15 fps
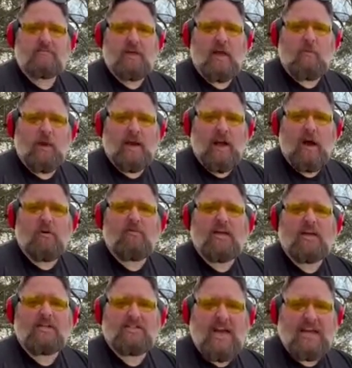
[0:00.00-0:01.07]
And we know that
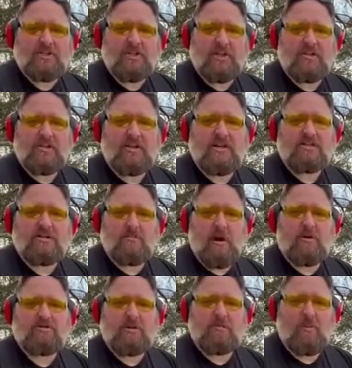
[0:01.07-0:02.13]
attention is the
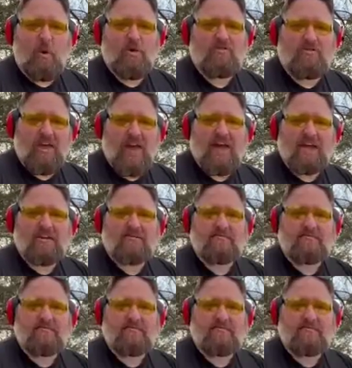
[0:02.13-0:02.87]
most important thing.